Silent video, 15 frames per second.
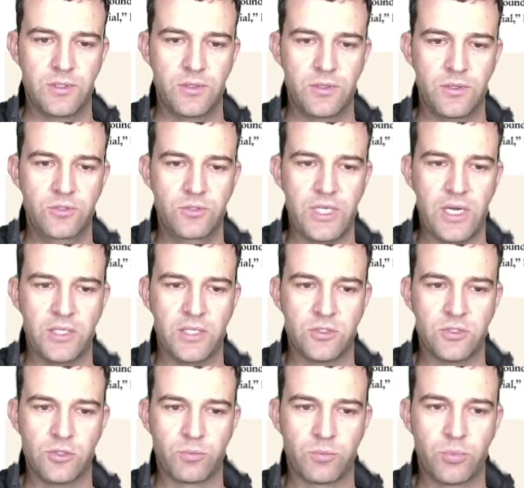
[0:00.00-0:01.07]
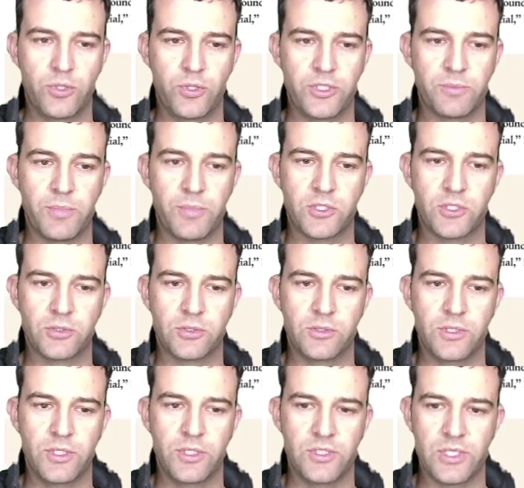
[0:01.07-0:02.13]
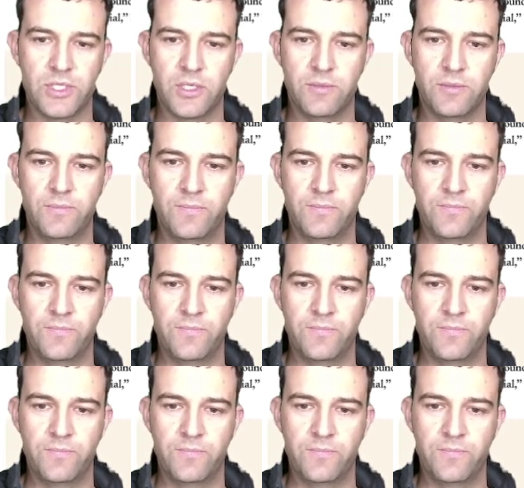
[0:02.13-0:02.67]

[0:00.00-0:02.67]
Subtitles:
"Those hats look pretty special," he said.